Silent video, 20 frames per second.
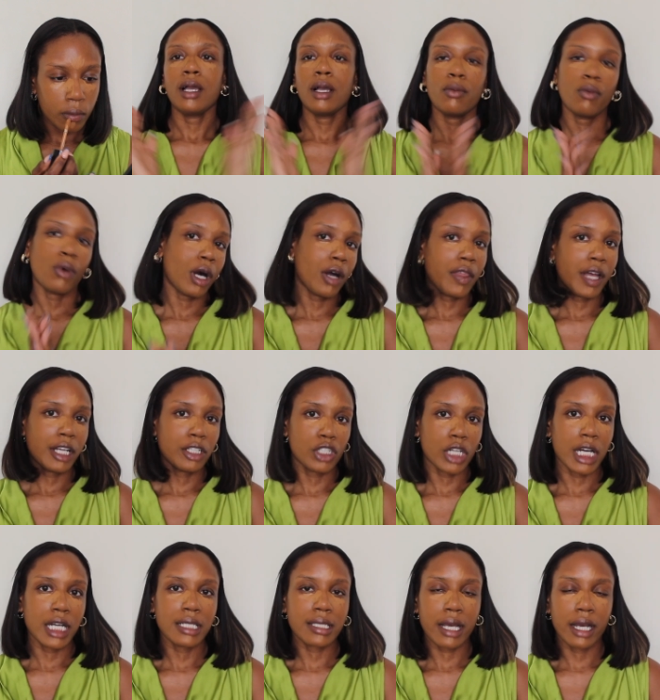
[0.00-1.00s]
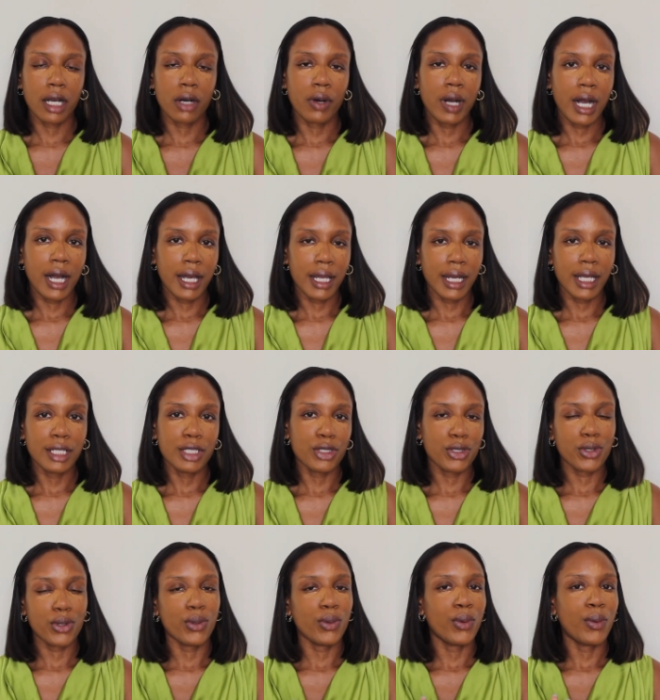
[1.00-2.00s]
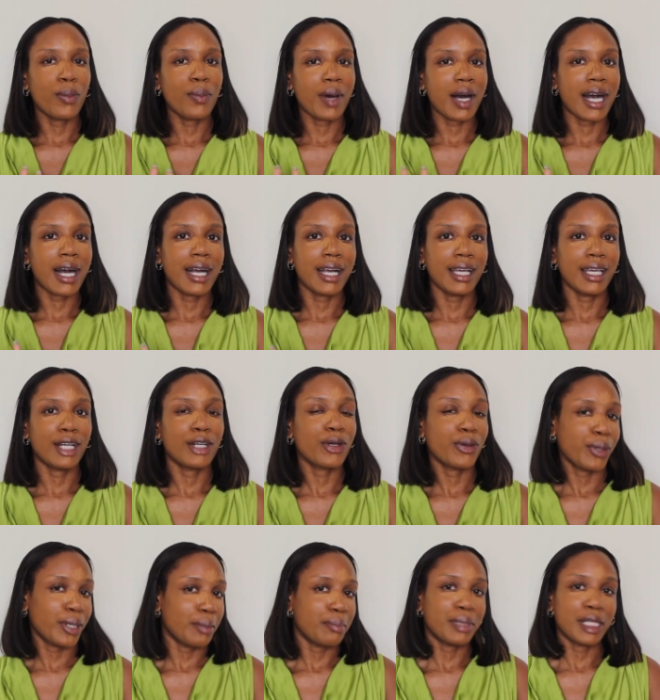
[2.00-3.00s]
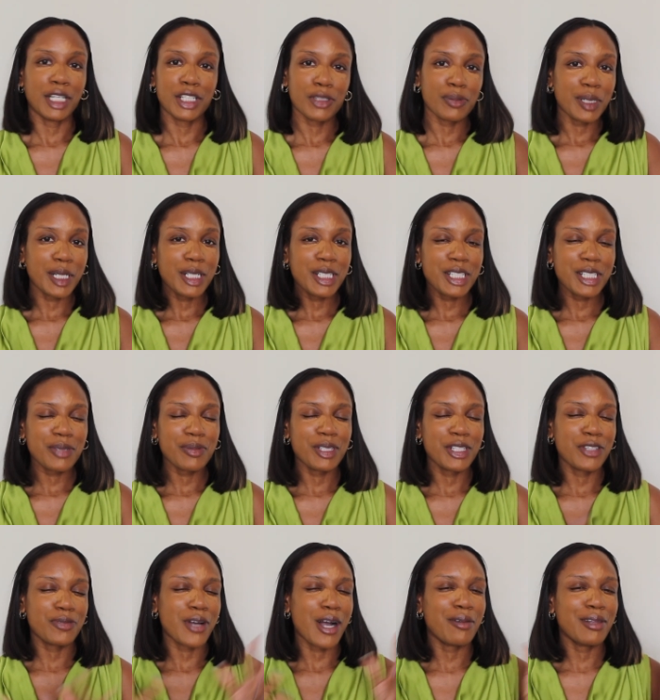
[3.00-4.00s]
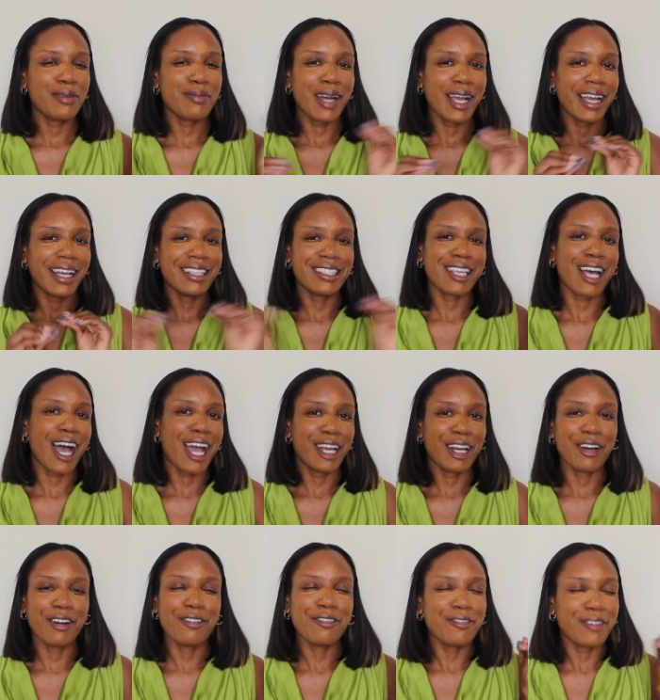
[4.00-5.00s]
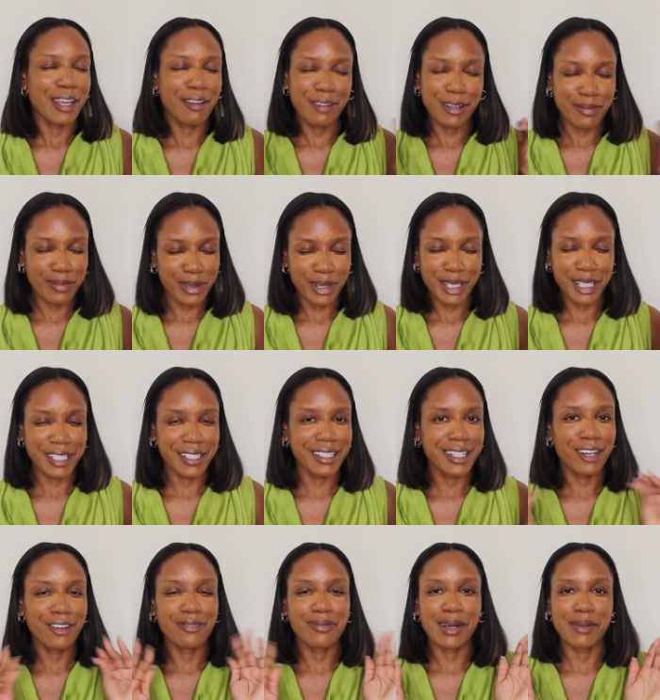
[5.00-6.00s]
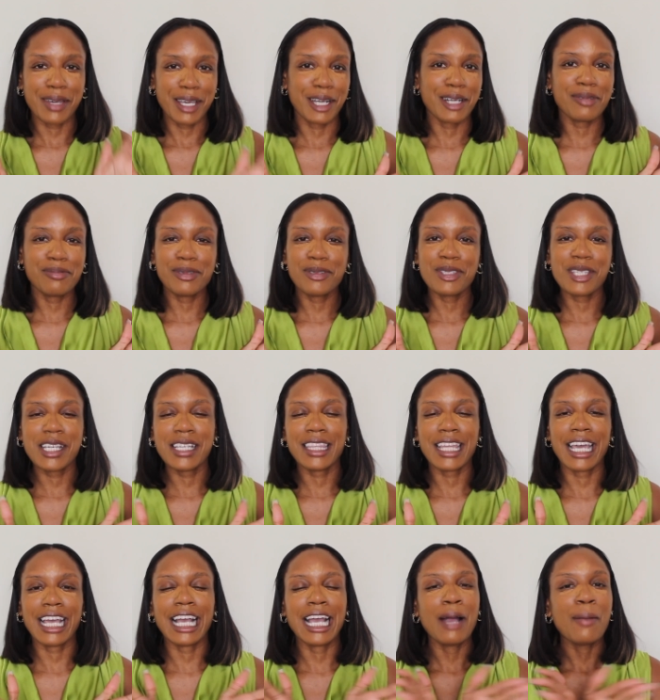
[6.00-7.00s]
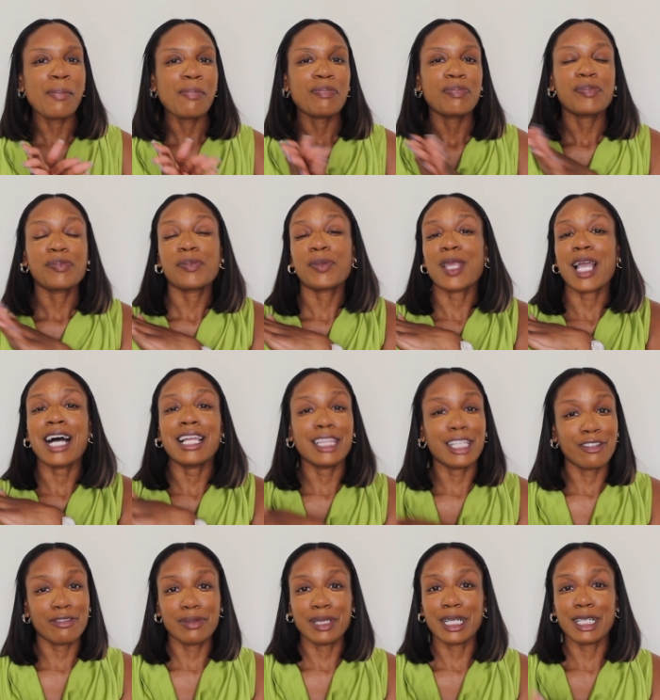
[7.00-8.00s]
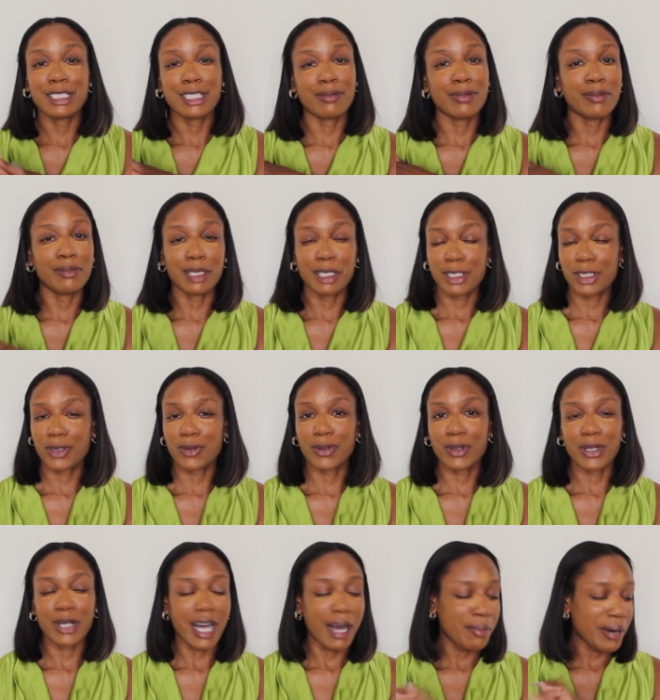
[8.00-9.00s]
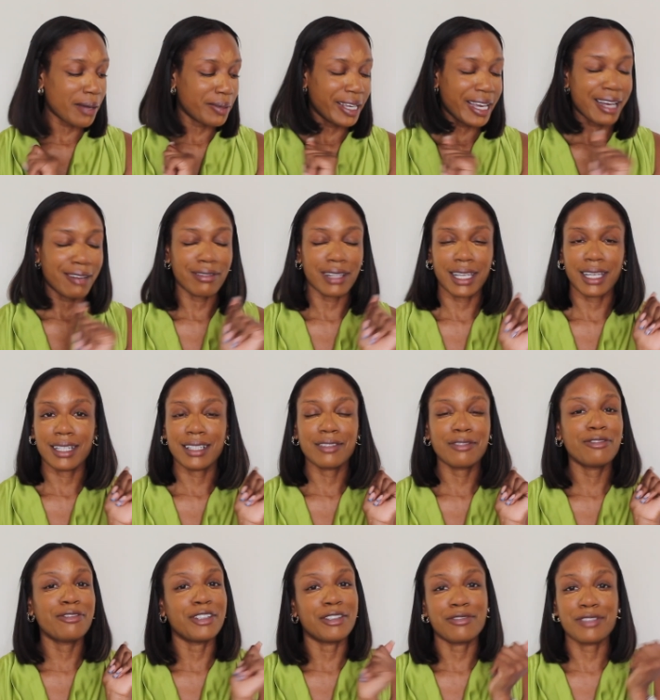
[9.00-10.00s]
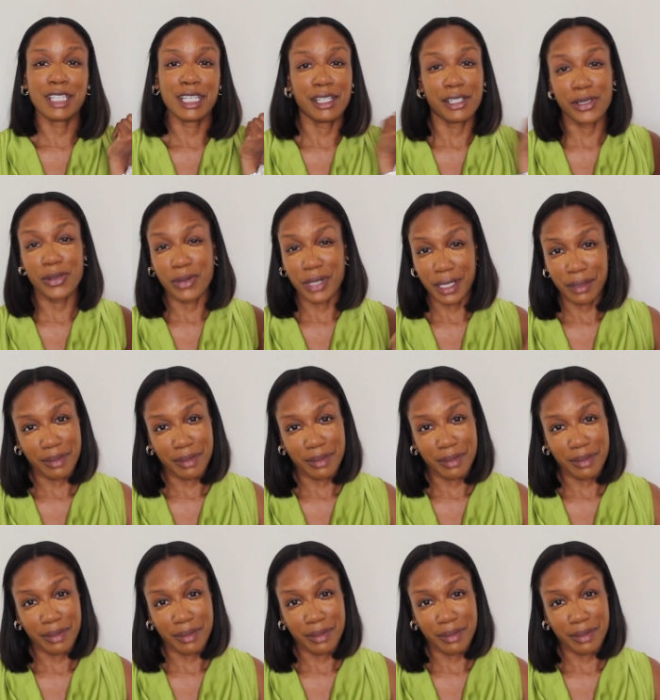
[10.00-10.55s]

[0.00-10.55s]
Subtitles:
And while that dries, I go ahead and do my cream blush portion, which is probably my entire favorite portion of my makeup routine. Like, I love blush. I'm a blush girl. I probably have like 15, 20